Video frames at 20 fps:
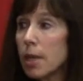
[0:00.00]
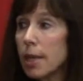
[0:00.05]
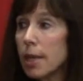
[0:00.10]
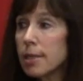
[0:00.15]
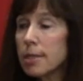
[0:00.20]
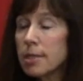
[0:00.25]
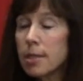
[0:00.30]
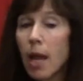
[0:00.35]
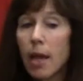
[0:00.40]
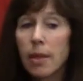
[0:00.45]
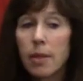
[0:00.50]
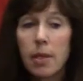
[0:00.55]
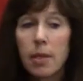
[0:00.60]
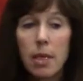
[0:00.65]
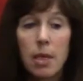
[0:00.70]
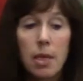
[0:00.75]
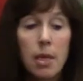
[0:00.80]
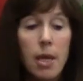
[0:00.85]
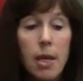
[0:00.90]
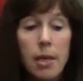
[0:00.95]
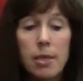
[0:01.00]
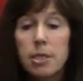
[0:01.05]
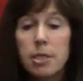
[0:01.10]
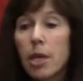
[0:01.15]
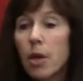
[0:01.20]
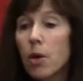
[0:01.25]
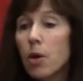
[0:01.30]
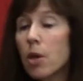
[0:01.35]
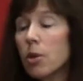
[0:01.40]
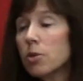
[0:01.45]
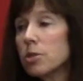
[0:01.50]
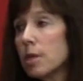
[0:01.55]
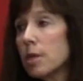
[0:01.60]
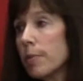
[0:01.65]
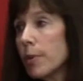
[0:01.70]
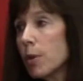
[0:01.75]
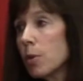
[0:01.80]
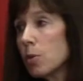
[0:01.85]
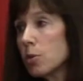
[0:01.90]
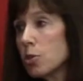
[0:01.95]
It's not the
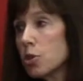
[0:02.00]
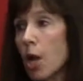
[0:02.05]
stereotypical